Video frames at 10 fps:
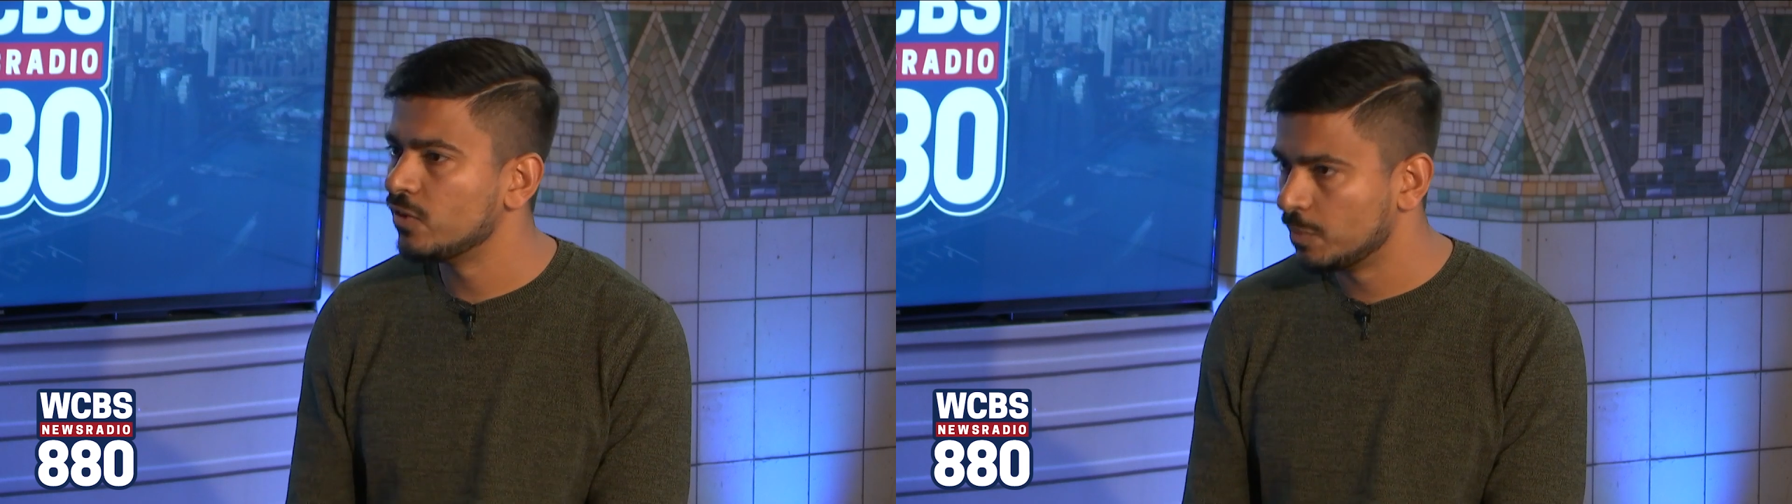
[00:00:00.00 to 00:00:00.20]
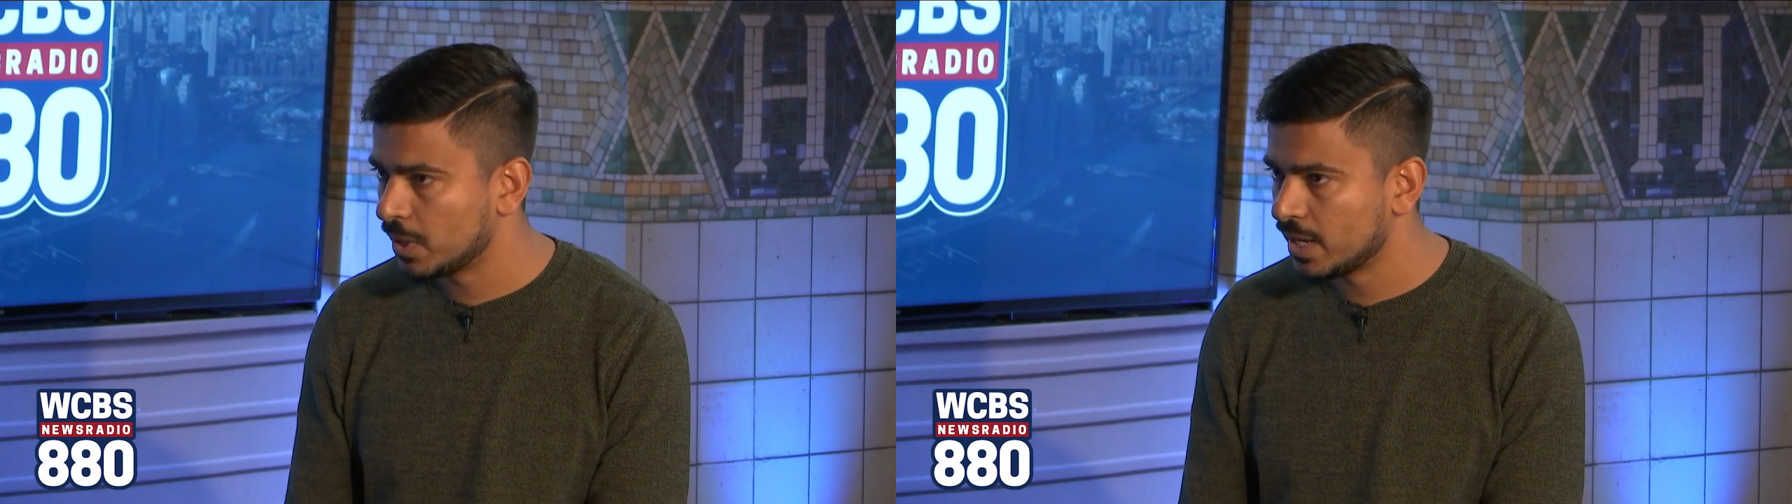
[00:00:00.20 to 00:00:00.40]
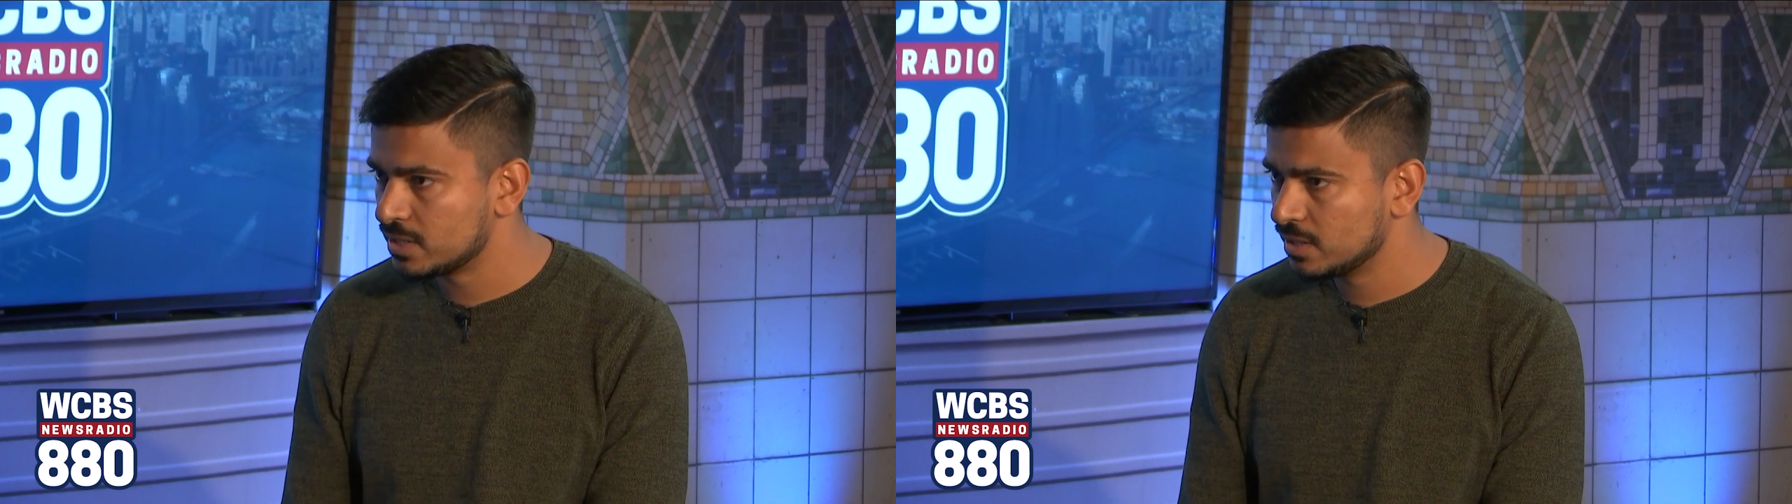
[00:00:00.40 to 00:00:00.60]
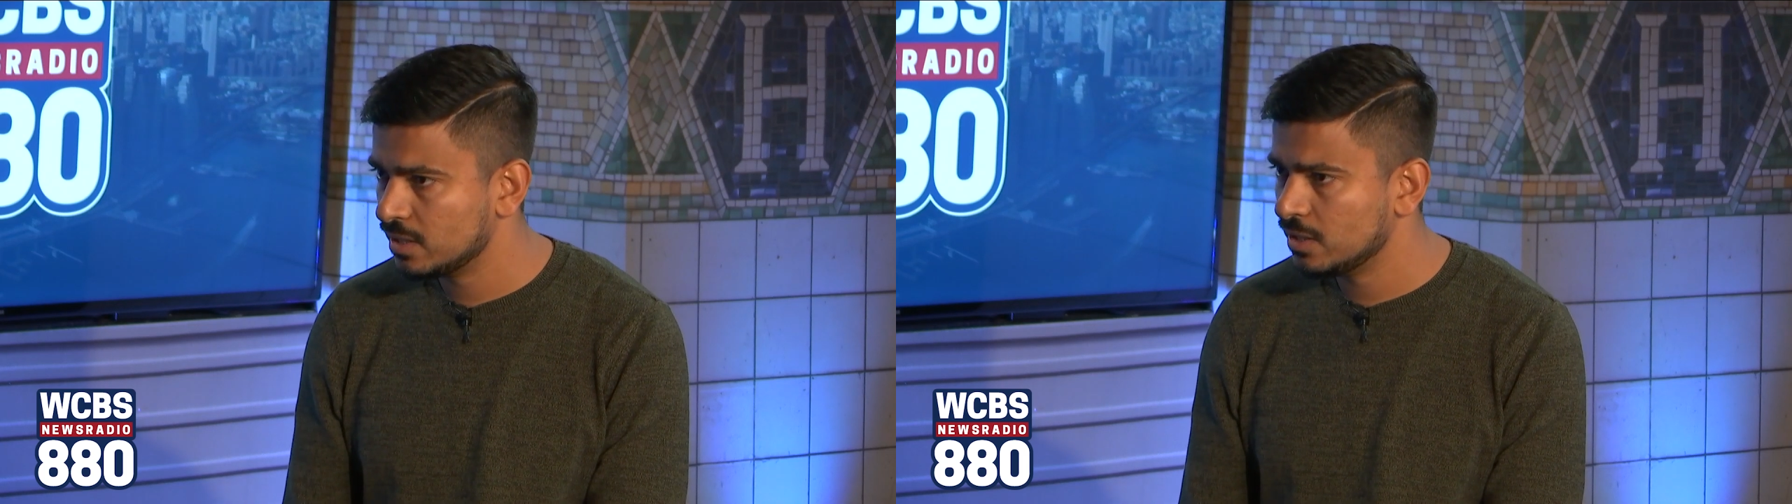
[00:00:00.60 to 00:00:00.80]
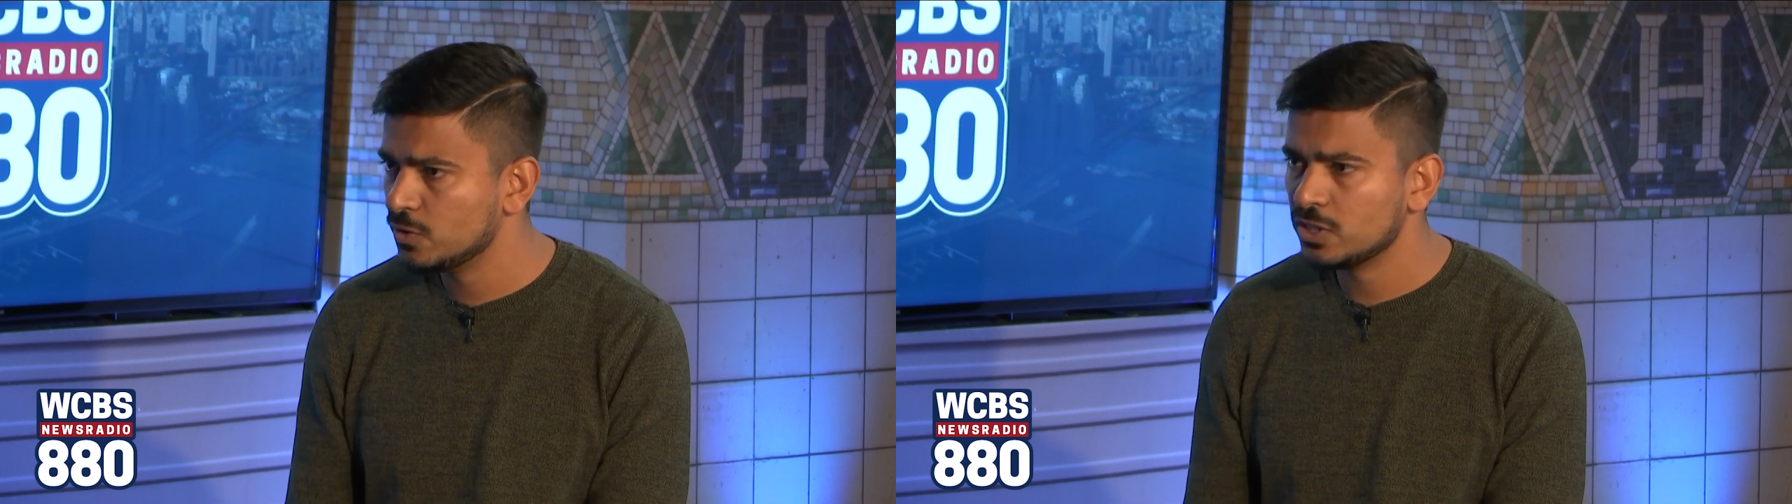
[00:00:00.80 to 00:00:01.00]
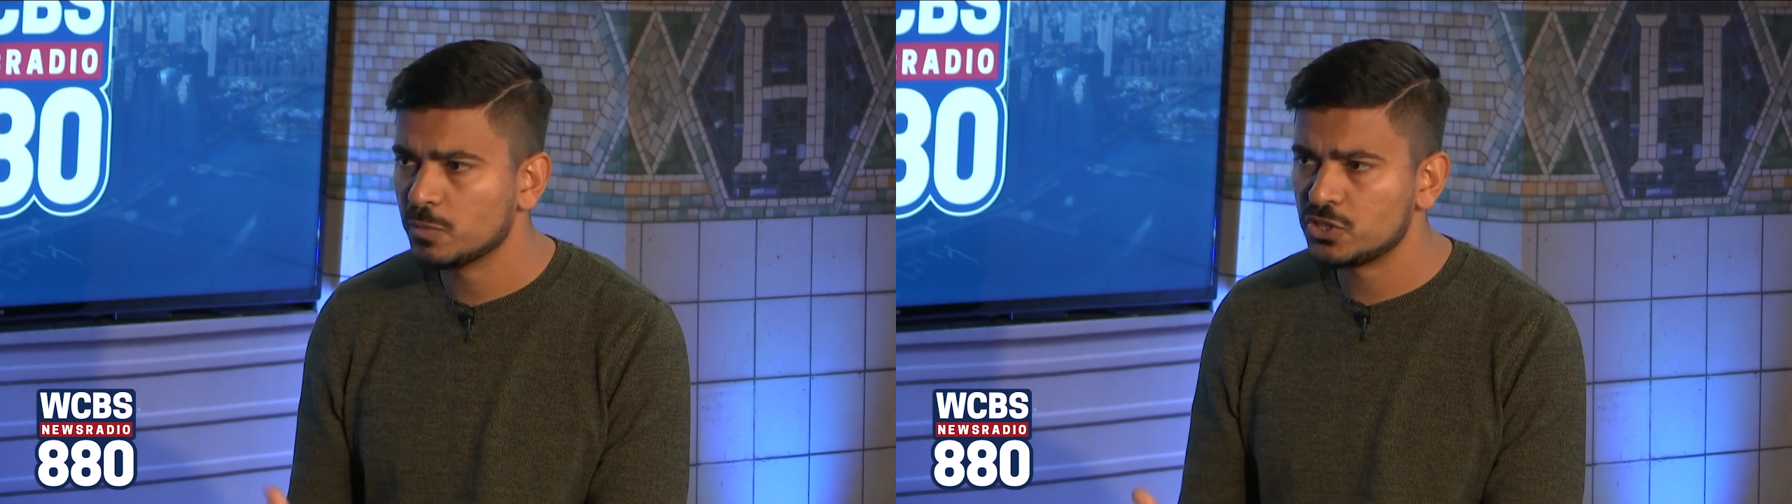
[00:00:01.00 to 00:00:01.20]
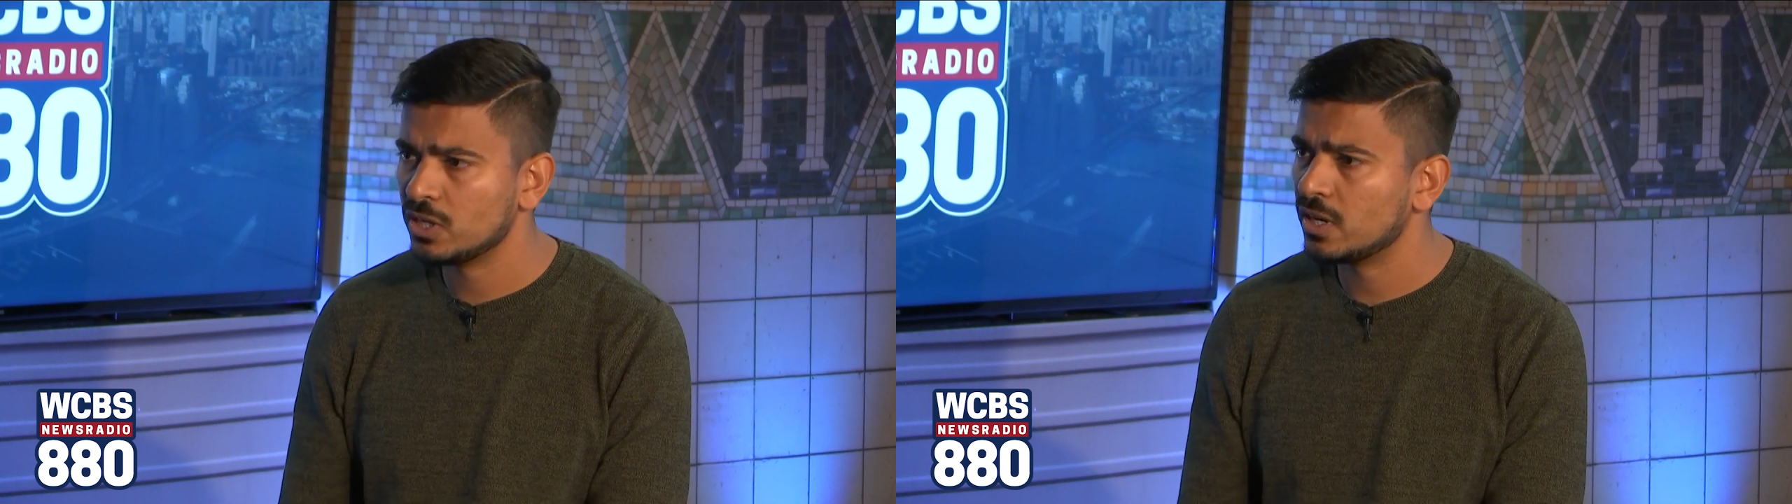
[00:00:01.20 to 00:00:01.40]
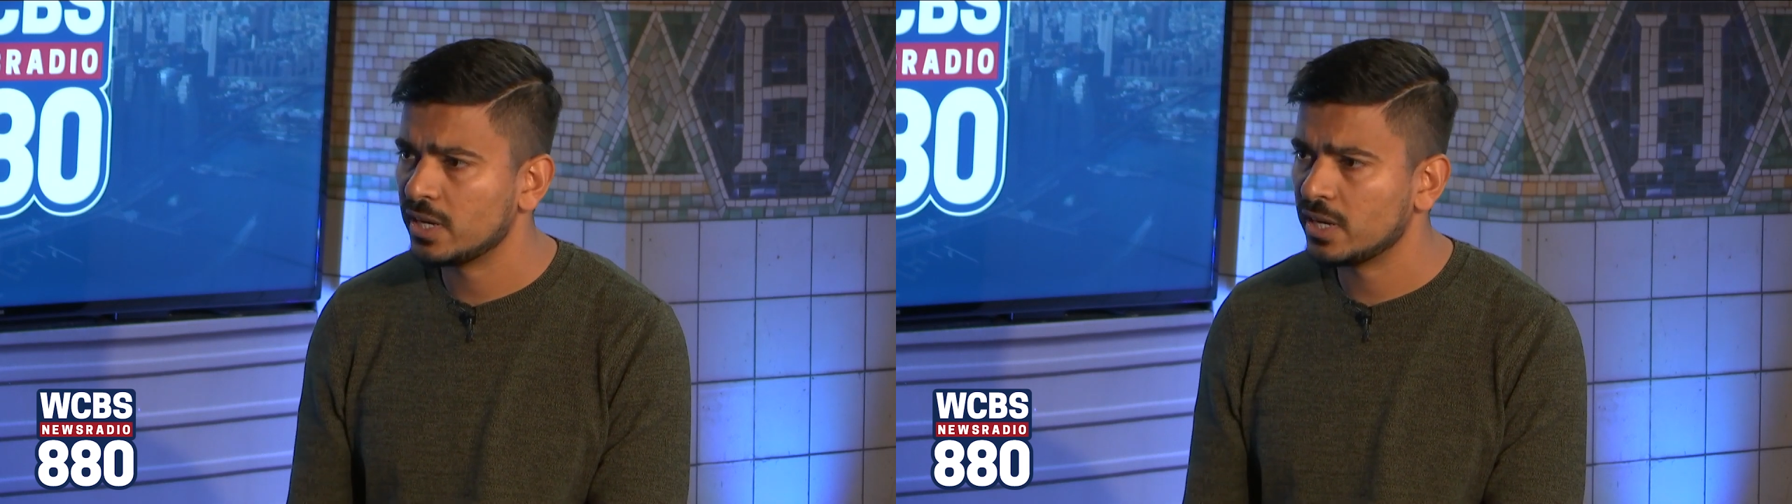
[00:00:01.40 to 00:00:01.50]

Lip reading: every place using machine